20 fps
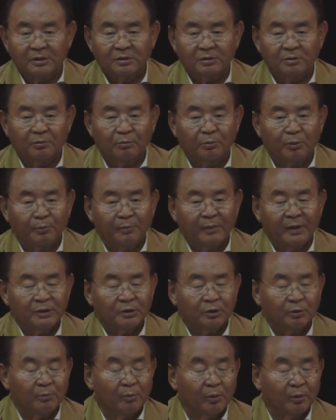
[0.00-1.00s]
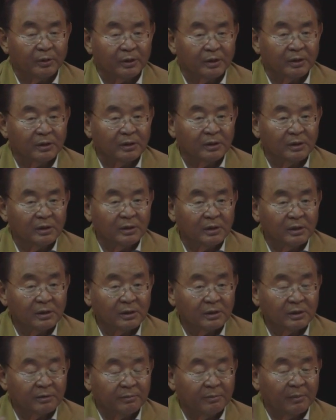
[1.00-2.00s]
there's a memento mori.
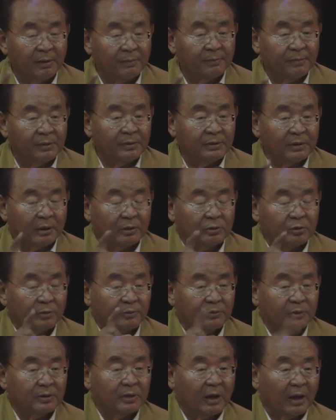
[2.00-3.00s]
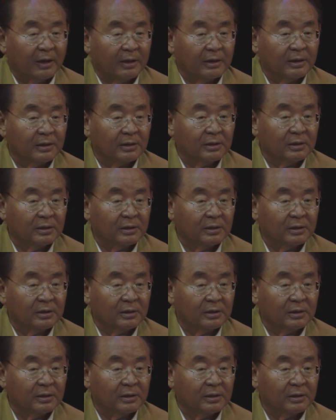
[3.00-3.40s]
Remember that you have to die.